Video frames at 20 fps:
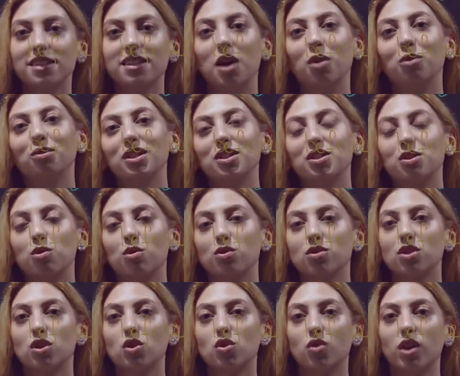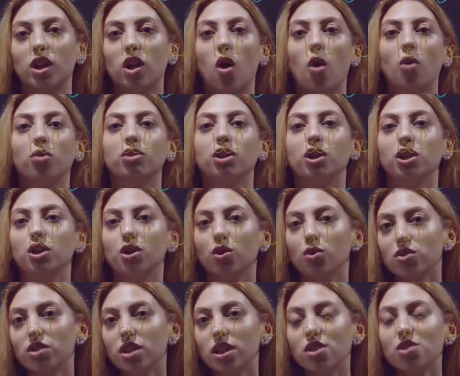now let's concentrate on the
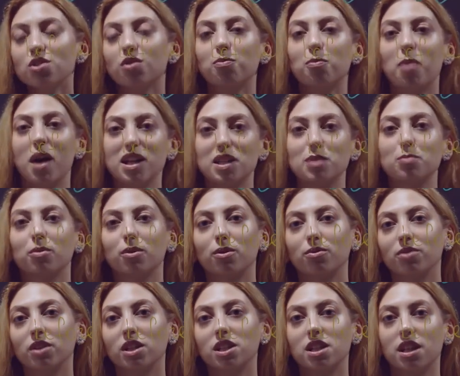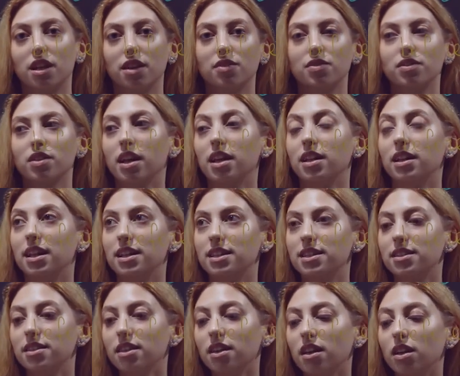usage of past perfect tense and let's
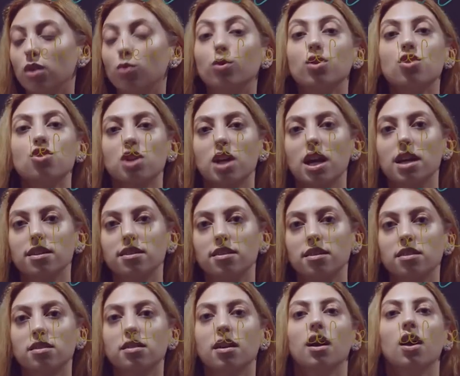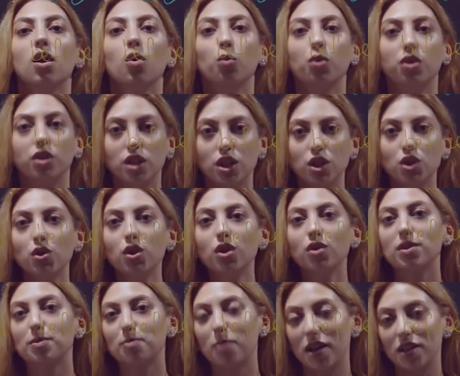see in which cases we need to
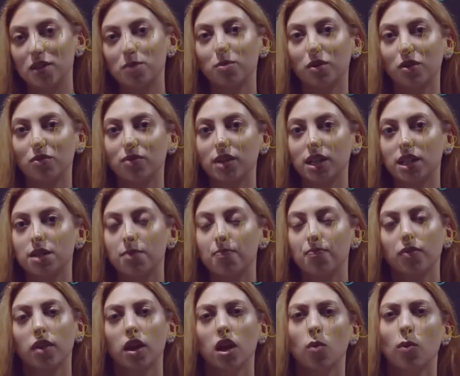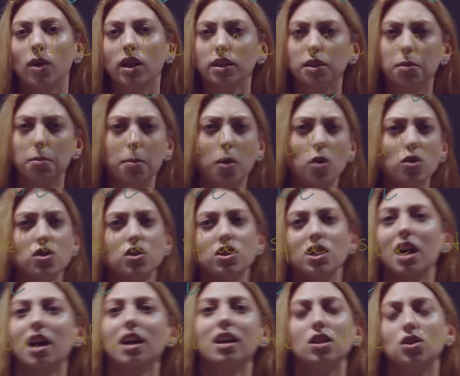use past perfect. Well, the most
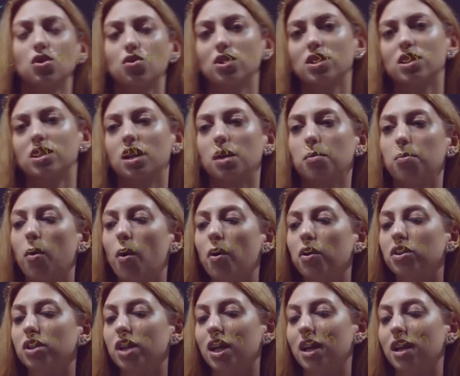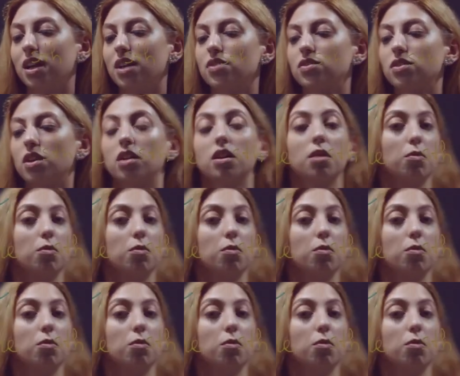interesting point is, an